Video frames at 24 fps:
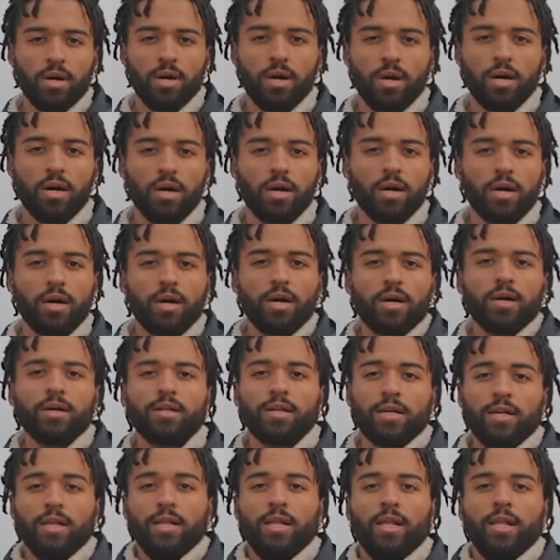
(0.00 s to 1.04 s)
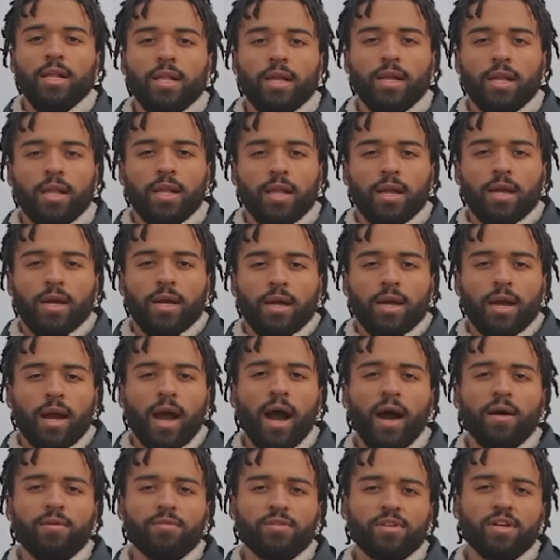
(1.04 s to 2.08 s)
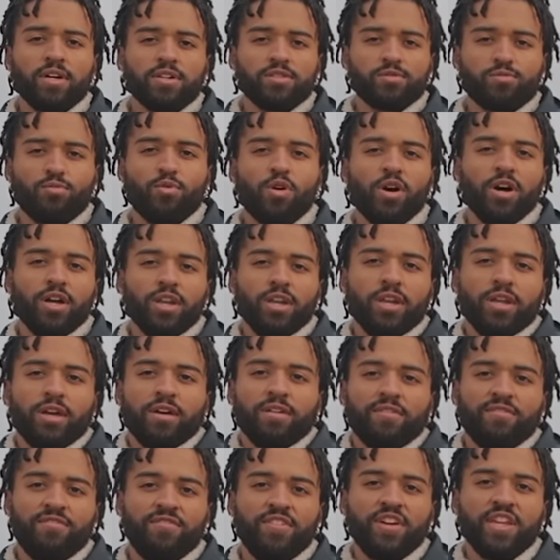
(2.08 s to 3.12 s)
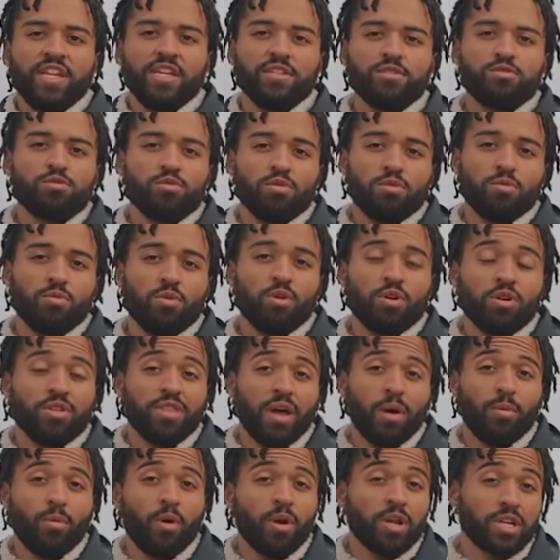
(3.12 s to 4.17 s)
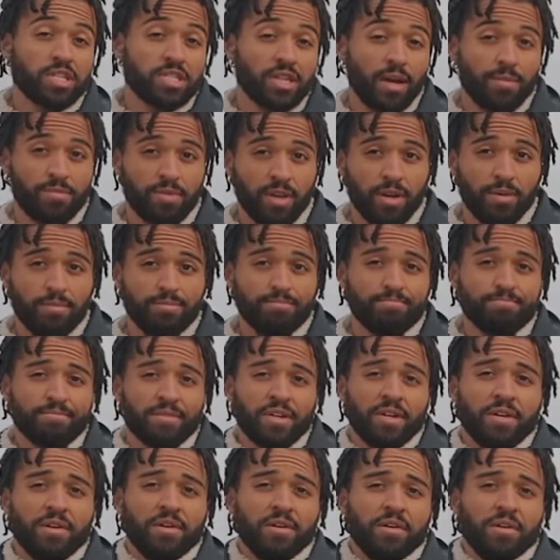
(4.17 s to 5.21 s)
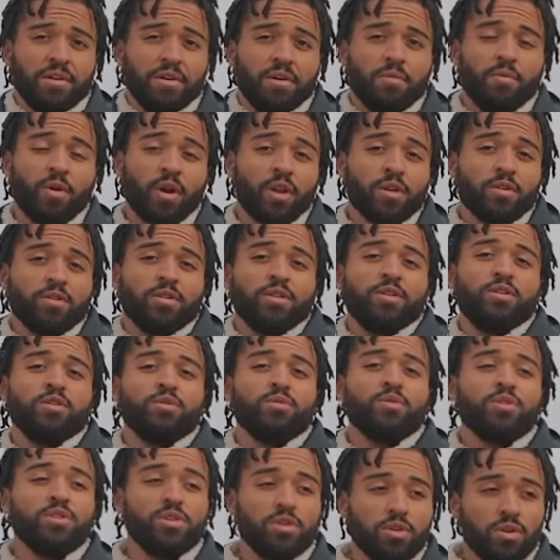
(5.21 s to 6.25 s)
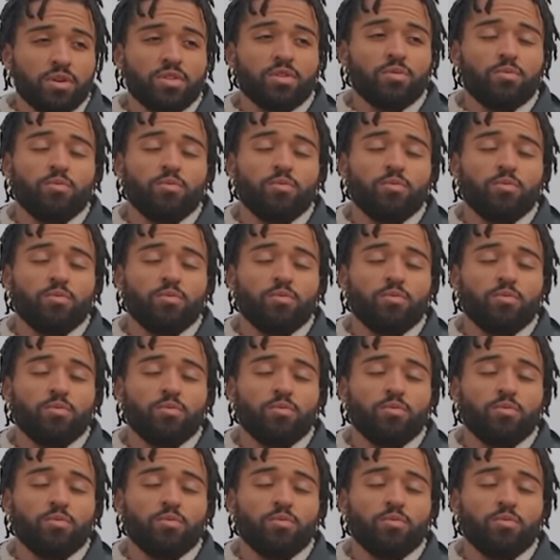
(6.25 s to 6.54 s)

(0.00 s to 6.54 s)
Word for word: Uh, how does one fit into a world that won't accept them? What are you to do when you're the